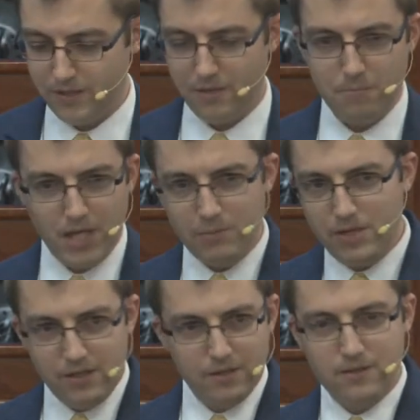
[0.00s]
Yeah,
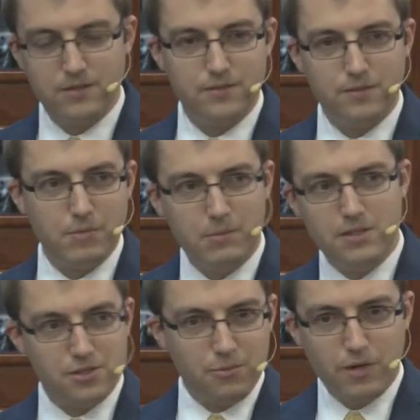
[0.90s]
maybe,
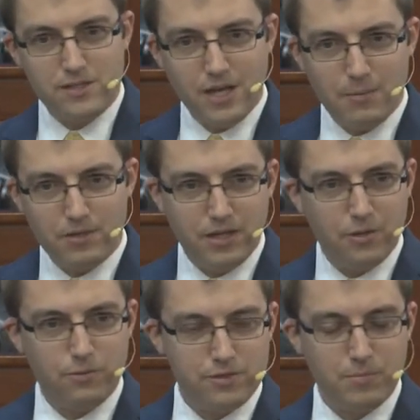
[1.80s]
maybe in some ways
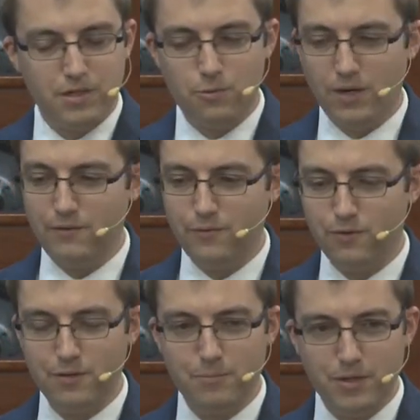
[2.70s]
Abigail was a better wife
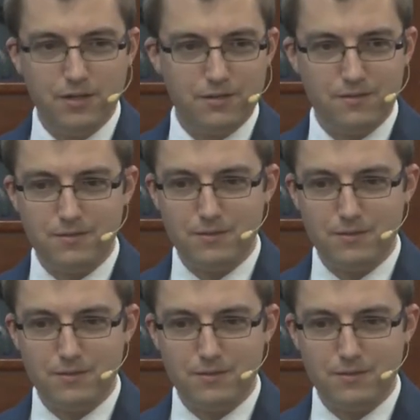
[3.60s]
for him, but,